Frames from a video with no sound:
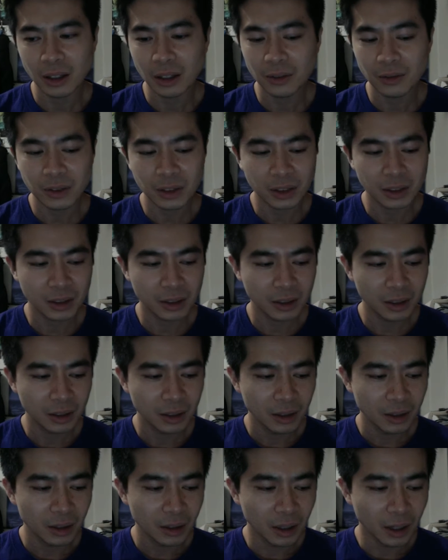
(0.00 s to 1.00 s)
I loved it.
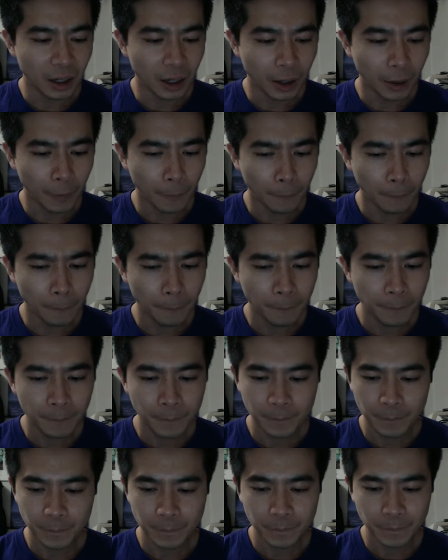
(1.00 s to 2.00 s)

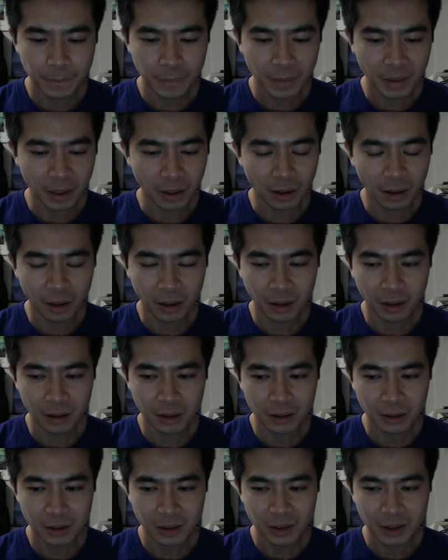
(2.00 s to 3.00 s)
Um, uh,
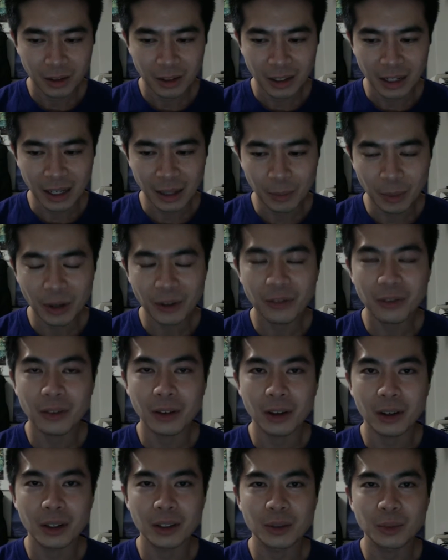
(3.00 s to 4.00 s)
and
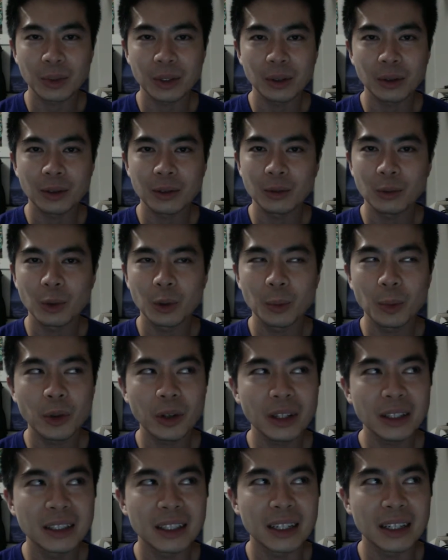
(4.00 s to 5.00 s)
because when we were
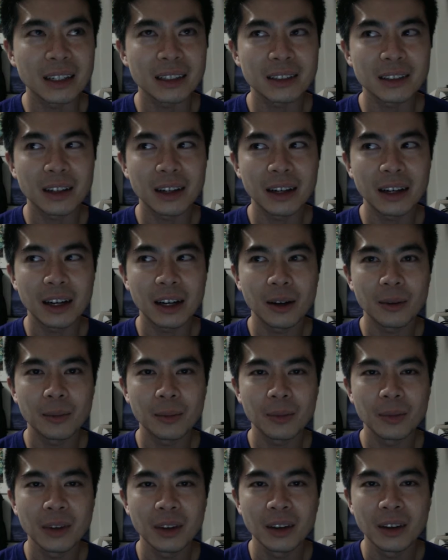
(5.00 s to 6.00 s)
booking tickets,
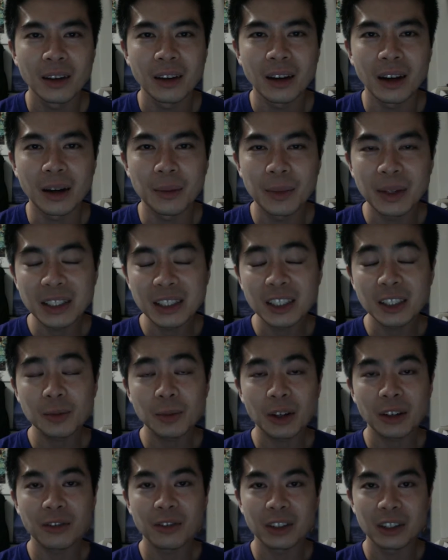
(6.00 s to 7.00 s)
I
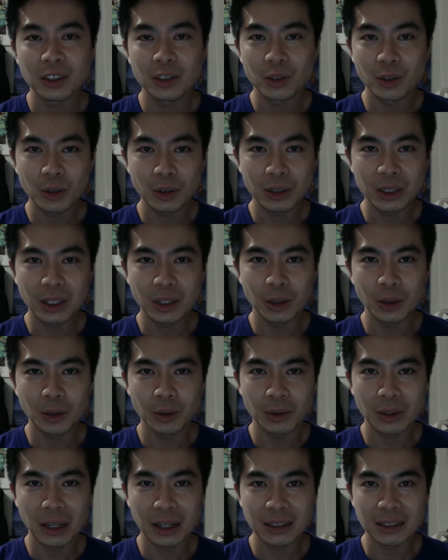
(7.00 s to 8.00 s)
messaged my friend Susie
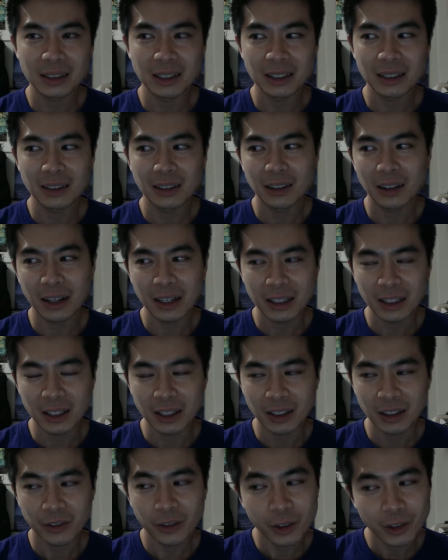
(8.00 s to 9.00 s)
who has seen The Lion
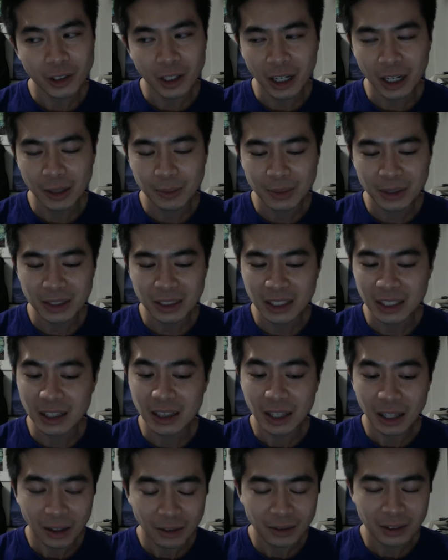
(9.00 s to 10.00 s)
King a few times and she
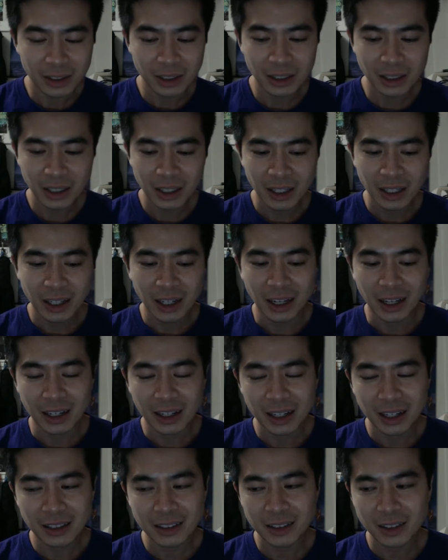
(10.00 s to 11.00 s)
loves it.
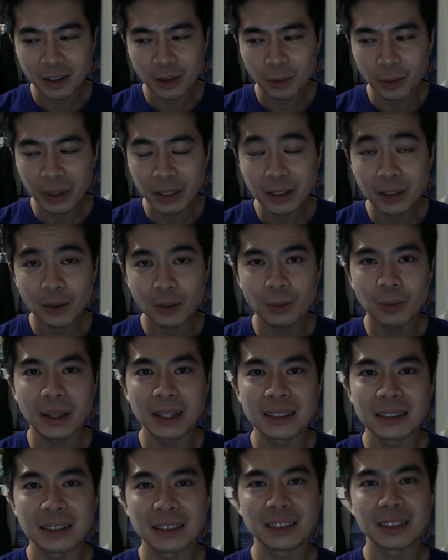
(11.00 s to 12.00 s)
And I asked her where's a good
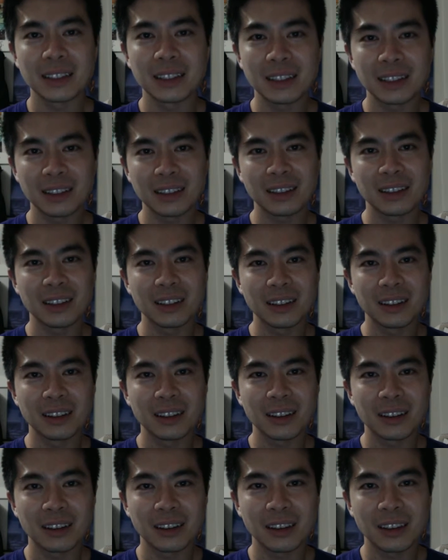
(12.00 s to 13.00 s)
place to sit
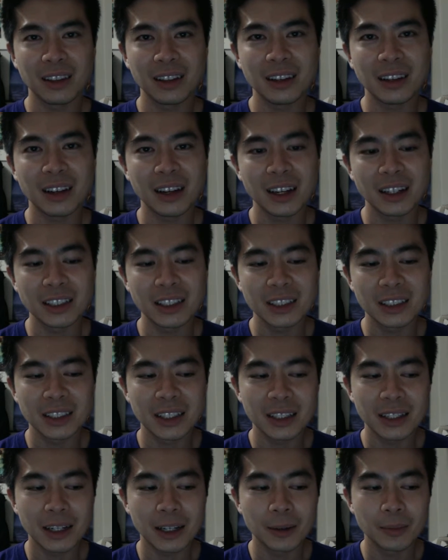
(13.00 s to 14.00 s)
in the theater, and she
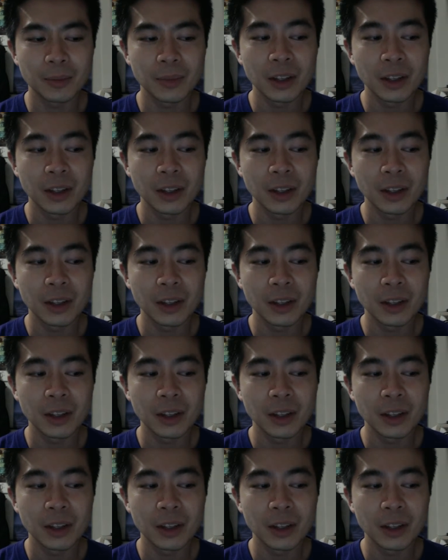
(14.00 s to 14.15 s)
said